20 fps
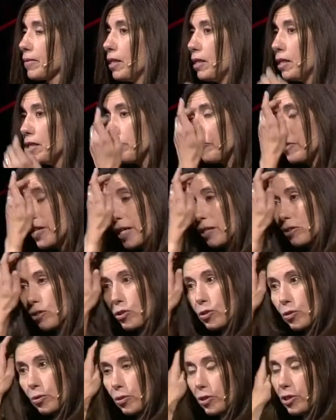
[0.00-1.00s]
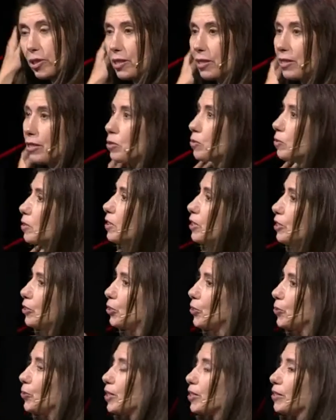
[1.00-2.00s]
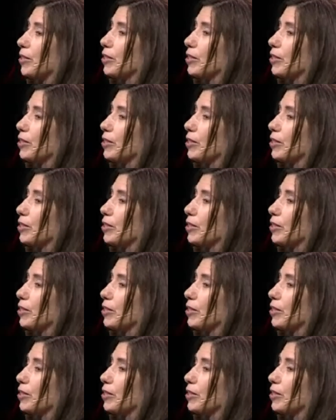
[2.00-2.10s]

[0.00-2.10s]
if that sushi is really tuna,